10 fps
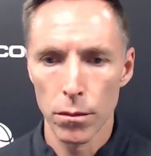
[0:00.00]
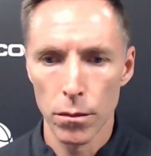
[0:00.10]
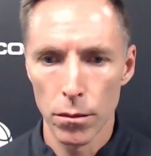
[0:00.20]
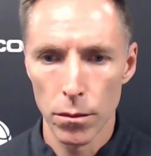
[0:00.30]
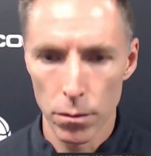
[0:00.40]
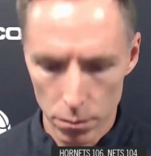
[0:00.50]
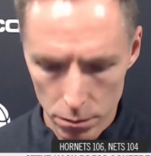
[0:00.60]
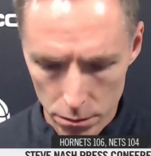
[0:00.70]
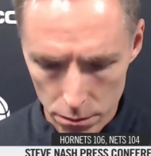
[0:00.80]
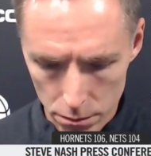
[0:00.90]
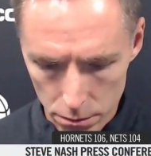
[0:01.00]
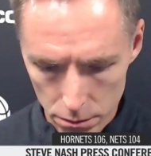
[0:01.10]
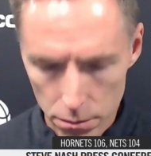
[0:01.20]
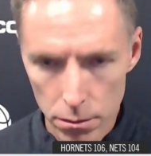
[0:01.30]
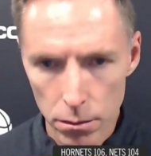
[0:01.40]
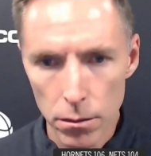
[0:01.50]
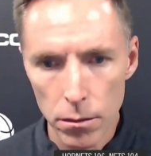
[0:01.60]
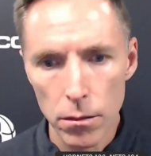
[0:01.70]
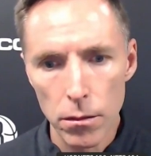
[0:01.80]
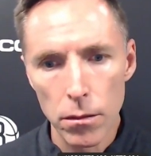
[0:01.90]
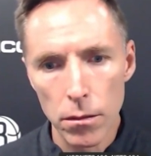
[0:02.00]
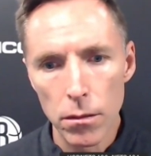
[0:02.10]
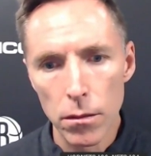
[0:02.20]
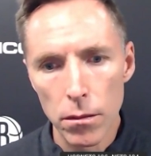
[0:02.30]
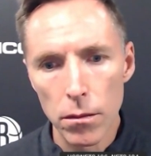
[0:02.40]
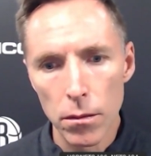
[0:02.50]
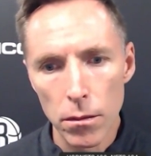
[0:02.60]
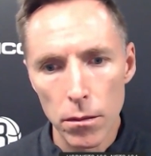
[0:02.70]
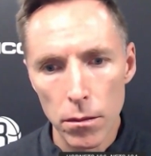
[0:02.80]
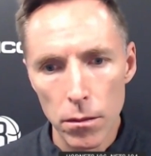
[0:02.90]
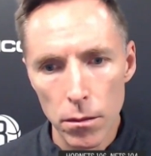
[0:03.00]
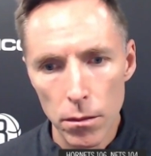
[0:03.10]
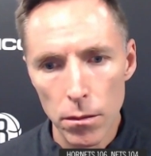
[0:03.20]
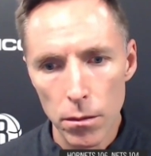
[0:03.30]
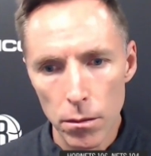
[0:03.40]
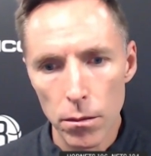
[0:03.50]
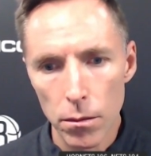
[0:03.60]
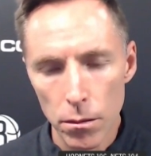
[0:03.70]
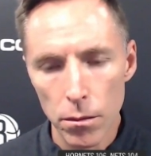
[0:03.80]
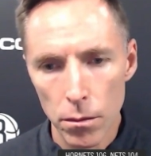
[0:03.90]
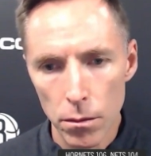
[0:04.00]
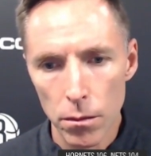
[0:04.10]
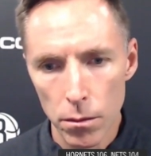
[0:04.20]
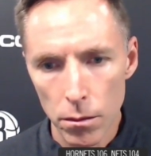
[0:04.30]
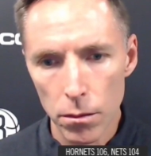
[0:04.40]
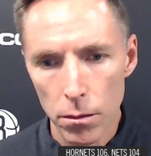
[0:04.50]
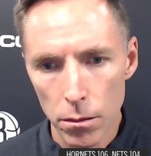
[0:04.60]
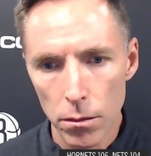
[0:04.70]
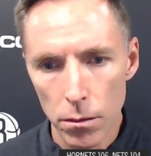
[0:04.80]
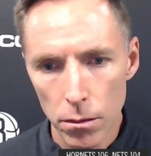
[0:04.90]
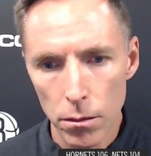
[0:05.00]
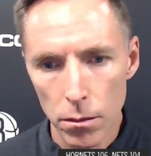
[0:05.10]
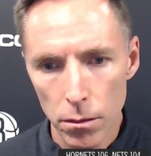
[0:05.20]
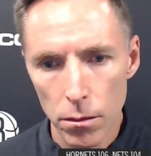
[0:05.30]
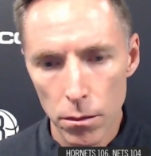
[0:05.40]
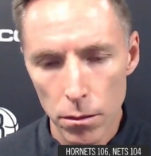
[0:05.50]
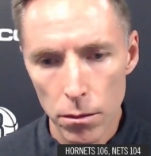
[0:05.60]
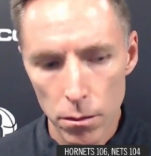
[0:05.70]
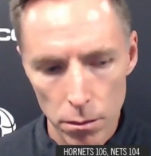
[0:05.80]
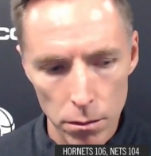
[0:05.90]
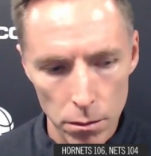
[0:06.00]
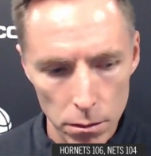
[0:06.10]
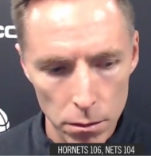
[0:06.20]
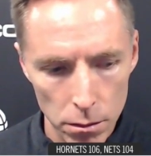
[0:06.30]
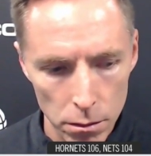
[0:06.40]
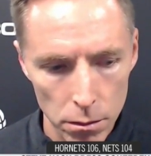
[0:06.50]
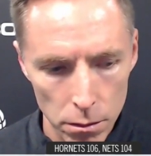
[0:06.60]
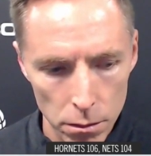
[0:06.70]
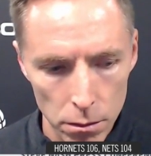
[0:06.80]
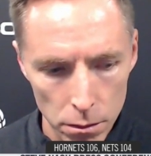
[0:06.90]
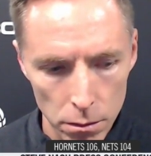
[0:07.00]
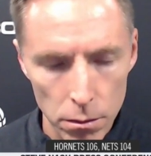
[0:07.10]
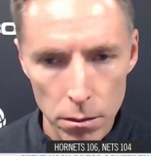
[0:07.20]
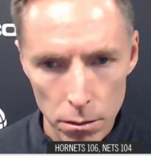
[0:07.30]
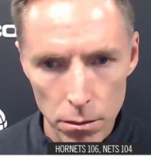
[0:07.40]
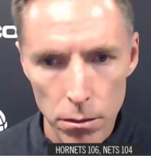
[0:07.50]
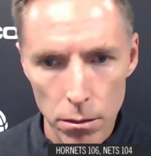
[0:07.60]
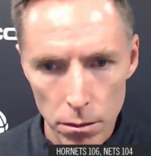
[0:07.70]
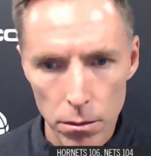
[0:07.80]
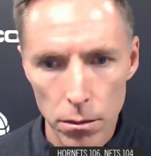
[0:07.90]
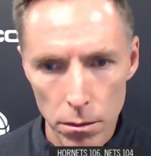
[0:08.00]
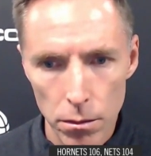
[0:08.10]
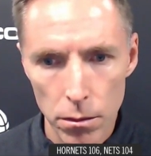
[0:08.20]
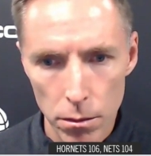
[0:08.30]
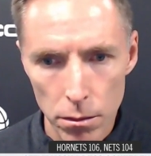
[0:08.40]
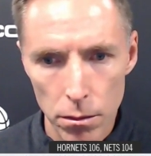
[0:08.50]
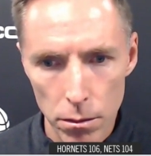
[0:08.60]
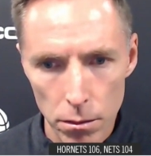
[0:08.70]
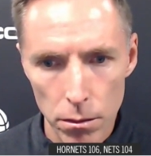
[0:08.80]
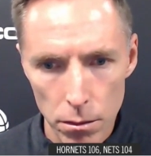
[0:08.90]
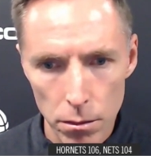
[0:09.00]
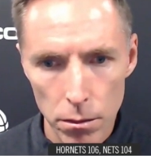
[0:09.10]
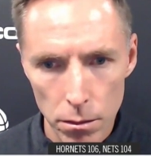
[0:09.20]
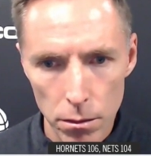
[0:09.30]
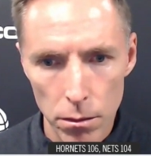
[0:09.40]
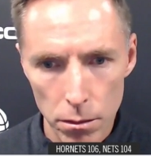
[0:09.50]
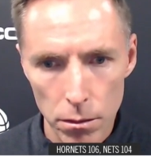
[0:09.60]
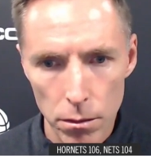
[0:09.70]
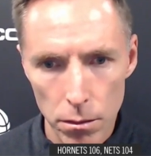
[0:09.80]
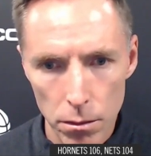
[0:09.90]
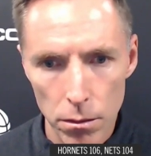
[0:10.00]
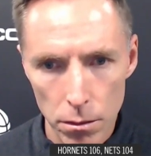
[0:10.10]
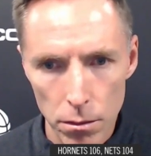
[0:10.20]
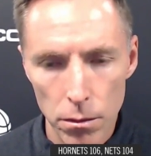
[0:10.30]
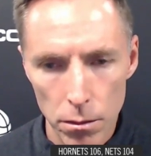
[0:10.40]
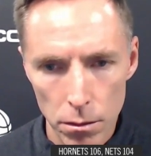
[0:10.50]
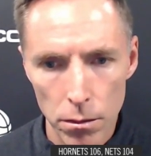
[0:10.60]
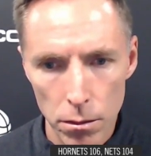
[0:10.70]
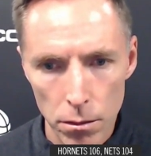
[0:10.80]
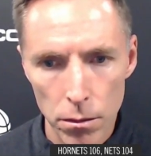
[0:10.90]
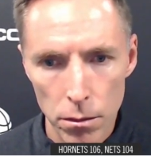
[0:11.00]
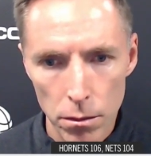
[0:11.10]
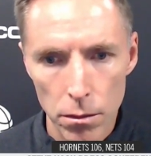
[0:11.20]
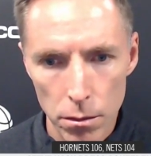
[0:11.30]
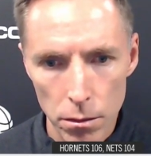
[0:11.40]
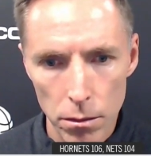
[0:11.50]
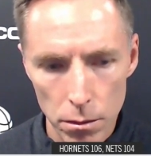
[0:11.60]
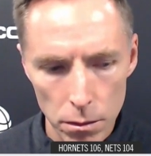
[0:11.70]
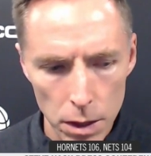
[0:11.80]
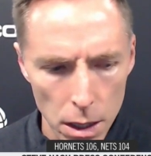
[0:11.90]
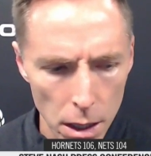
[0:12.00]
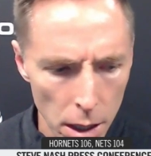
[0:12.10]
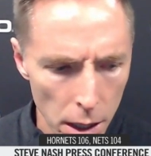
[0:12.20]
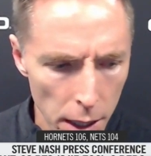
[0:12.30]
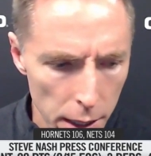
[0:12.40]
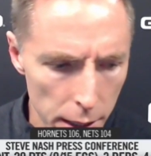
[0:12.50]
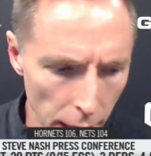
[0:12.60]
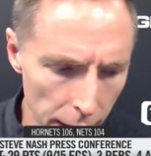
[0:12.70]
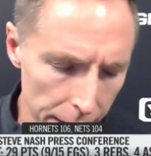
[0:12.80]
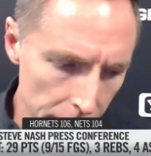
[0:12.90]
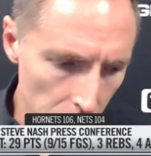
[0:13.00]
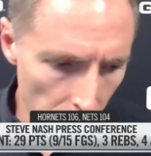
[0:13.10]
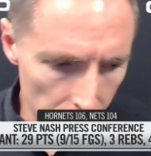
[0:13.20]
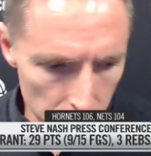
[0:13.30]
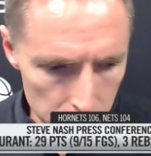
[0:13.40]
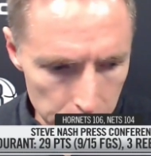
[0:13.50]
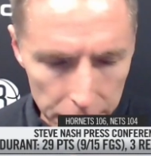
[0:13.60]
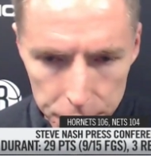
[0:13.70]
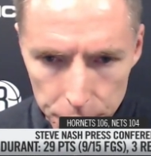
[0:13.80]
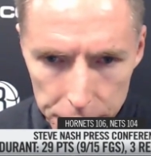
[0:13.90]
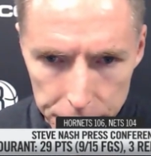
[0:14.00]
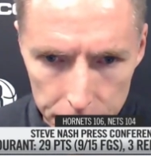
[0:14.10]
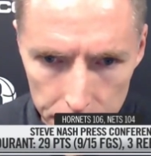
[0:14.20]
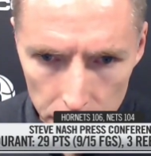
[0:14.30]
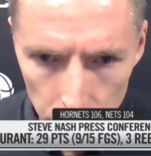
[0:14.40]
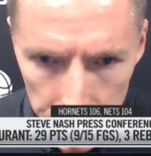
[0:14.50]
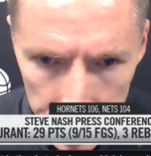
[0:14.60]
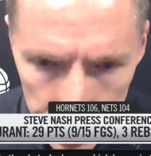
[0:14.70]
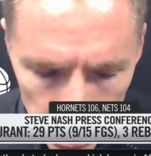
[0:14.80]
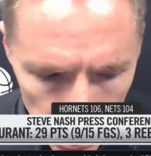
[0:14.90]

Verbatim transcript: Uh, Steve, uh, you've been so good on defense, uh, but tonight uh, they outscored you in the paint, 64 to 24. What did you see as the problem on the interior tonight? Yeah, I think a lot of it was penetration. You know, we didn't do a